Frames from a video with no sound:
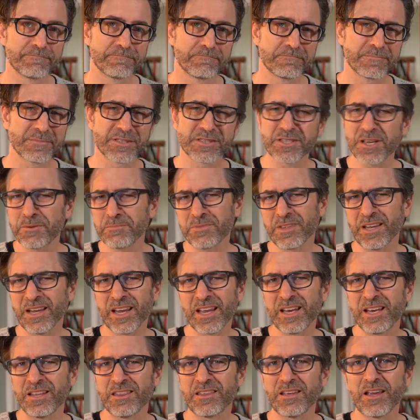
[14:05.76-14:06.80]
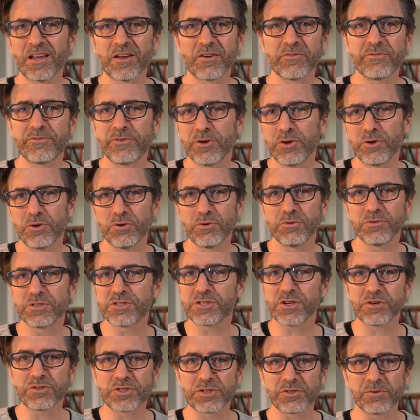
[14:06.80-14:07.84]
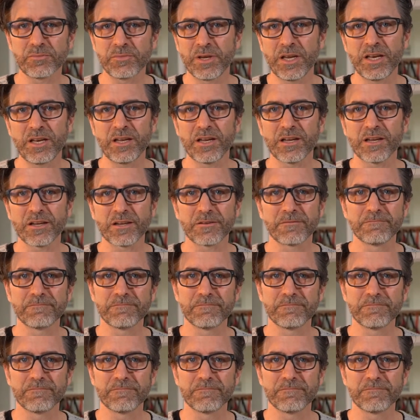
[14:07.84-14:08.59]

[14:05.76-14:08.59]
Something, anything, food, social media,